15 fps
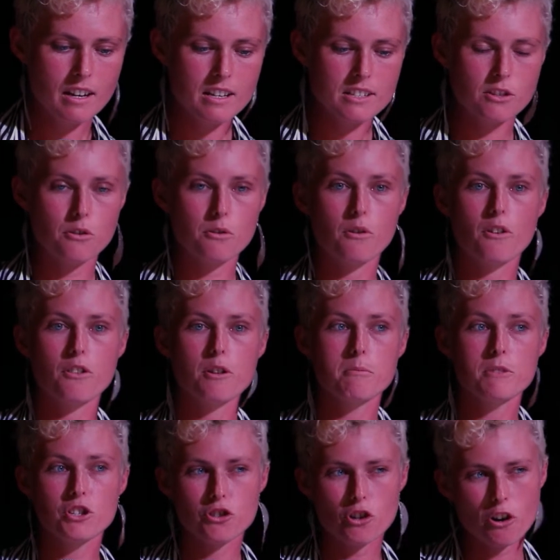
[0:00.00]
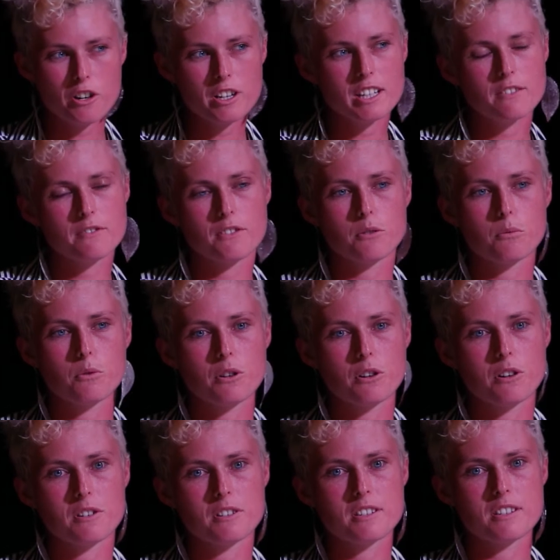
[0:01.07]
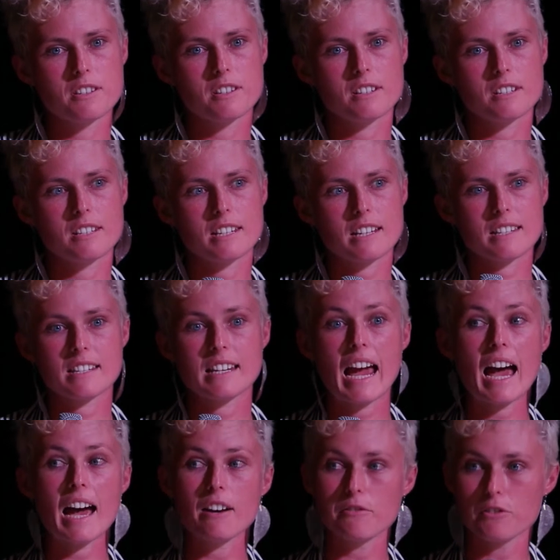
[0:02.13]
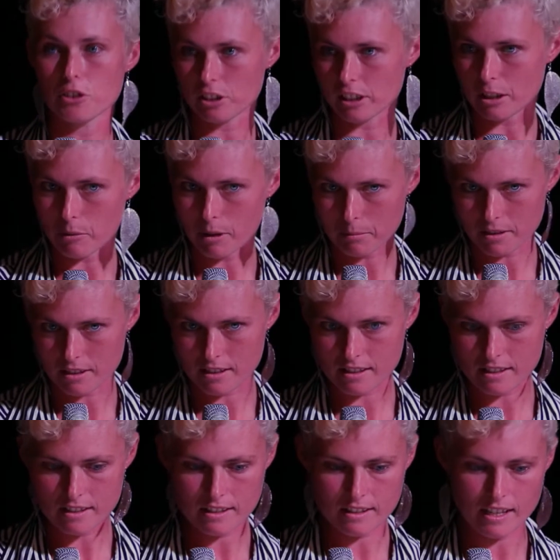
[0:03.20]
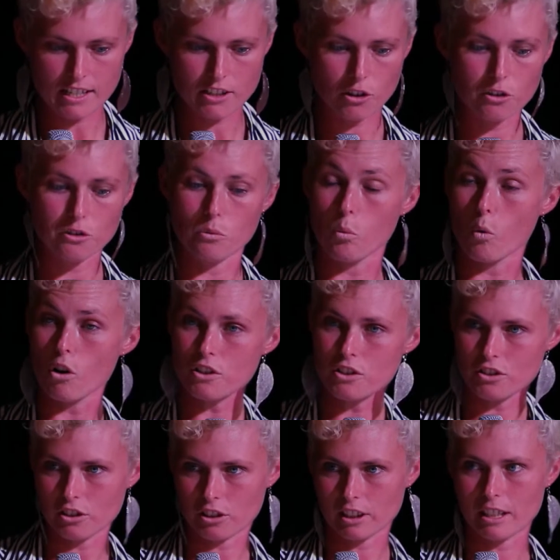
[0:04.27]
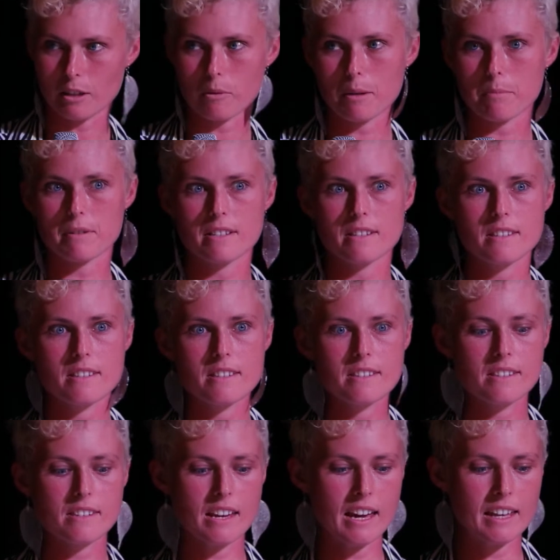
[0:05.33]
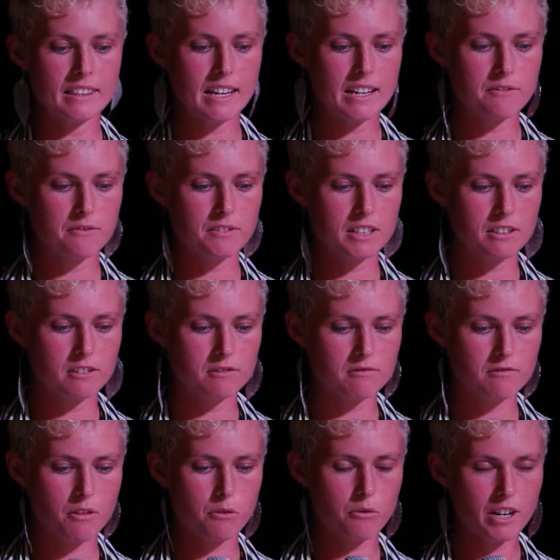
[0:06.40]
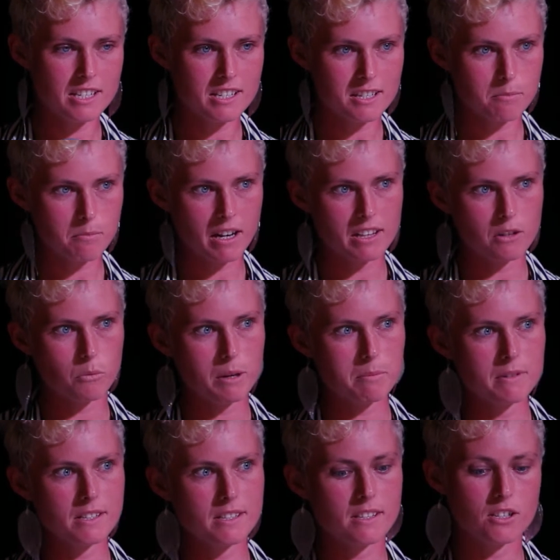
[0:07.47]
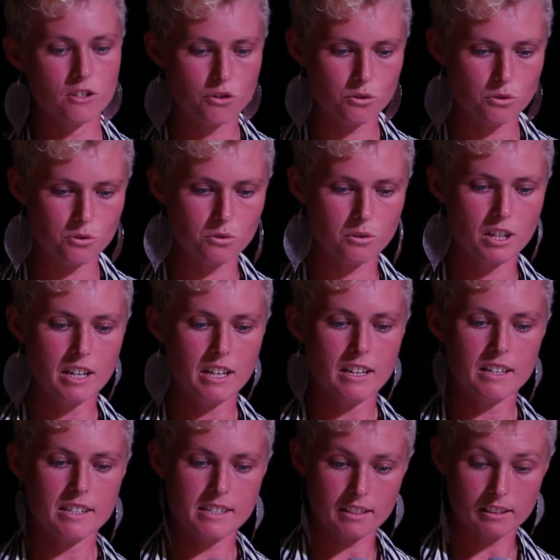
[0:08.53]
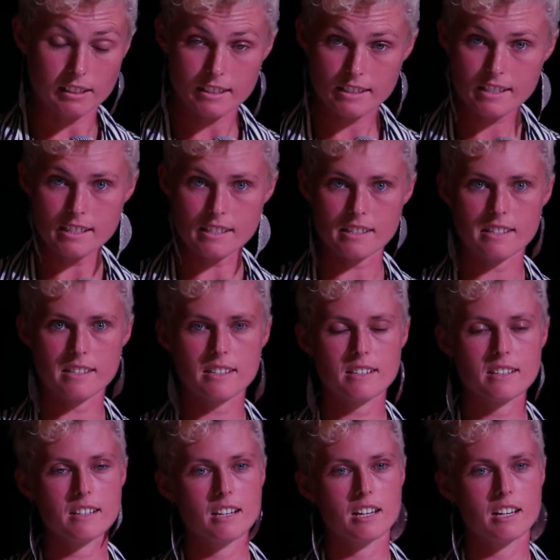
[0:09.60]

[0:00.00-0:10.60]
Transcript: So the majority of the world doesn't have nuclear weapons. They don't want nuclear weapons, and they feel threatened by the weapons that do still exist.